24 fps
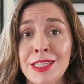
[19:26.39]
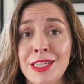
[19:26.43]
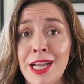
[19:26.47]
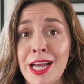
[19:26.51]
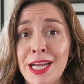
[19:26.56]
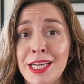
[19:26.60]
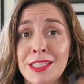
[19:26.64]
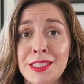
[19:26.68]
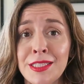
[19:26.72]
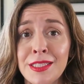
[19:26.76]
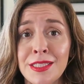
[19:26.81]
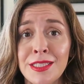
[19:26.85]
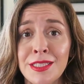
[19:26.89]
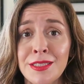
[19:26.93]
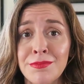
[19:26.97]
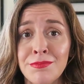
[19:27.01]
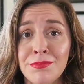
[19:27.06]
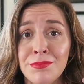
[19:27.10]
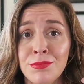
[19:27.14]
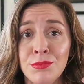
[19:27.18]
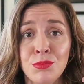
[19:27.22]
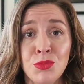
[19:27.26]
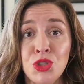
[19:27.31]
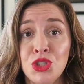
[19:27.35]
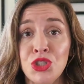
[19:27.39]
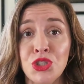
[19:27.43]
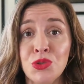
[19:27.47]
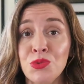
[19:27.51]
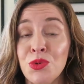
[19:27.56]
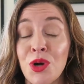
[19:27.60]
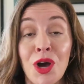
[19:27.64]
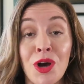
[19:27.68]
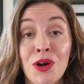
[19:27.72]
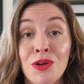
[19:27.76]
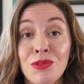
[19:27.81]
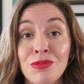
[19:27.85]
nice
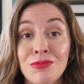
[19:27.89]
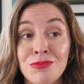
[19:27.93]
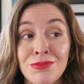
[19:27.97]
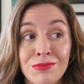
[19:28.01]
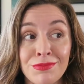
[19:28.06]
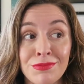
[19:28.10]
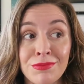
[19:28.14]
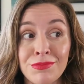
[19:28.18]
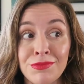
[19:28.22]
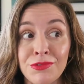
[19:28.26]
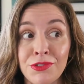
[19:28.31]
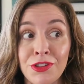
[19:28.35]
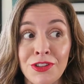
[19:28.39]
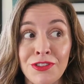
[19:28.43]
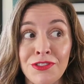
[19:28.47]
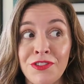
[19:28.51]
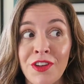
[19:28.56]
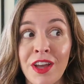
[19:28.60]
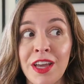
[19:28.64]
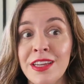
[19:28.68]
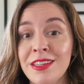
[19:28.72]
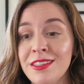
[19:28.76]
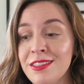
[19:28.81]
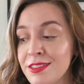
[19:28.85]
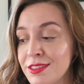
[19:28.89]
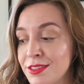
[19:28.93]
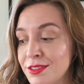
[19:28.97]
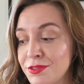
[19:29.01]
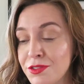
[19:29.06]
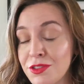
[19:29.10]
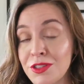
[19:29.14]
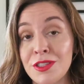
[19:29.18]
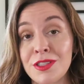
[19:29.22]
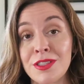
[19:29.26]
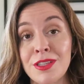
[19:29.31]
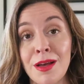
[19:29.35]
duo for the face
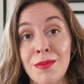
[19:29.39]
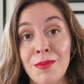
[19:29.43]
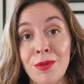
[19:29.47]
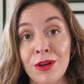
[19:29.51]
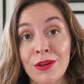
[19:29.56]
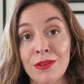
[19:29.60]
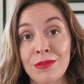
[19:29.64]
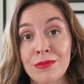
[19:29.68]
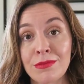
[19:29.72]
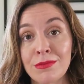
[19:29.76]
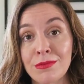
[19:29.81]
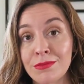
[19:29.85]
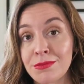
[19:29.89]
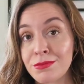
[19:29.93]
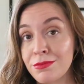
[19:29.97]
for the summer.